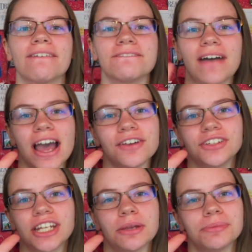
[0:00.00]
5
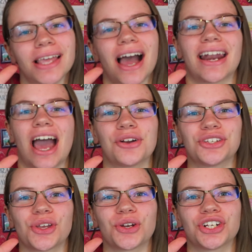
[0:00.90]
tips on how to
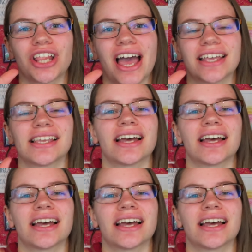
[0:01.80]
socialize